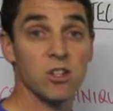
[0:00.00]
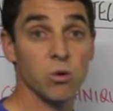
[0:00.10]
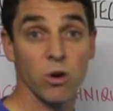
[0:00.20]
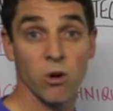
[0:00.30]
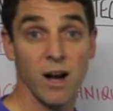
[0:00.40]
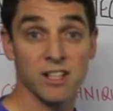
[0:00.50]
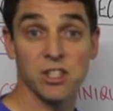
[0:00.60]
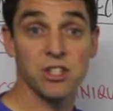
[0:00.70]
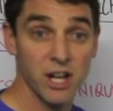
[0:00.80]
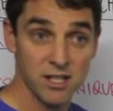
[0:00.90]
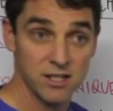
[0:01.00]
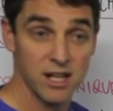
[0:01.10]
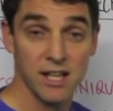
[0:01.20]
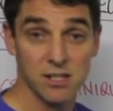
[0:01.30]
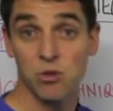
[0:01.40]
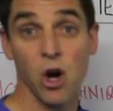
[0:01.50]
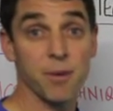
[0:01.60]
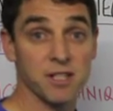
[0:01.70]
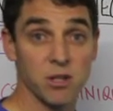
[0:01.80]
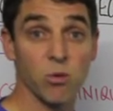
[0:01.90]
you want to suggest some
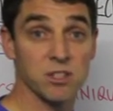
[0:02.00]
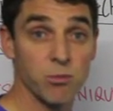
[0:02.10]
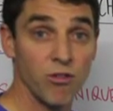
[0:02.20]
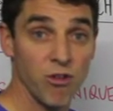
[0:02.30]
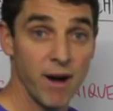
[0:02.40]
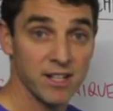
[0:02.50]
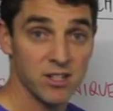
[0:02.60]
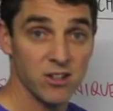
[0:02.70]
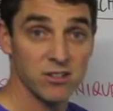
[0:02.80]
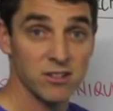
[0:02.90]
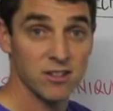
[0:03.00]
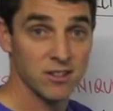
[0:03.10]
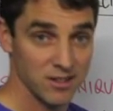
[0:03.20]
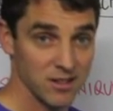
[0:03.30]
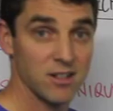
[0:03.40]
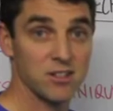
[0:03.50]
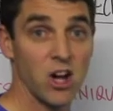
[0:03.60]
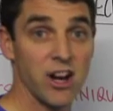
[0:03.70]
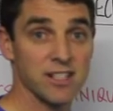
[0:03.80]
topics that you want some more information on, don't